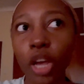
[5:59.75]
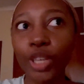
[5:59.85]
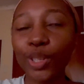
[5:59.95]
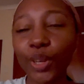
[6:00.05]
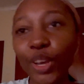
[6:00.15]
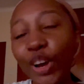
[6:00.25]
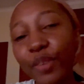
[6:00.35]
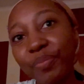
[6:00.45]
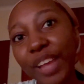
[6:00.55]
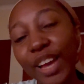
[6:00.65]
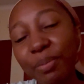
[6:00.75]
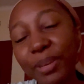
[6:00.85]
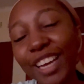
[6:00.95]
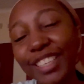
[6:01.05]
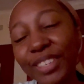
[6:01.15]
So yeah, I hope you
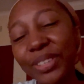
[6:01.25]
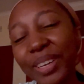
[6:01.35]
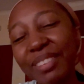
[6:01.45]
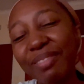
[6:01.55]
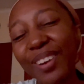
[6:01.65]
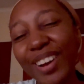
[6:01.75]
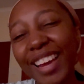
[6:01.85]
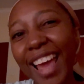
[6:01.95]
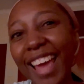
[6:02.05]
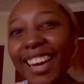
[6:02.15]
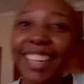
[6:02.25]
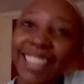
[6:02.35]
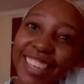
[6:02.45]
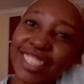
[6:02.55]
guys are enjoying the vlog, and I'll catch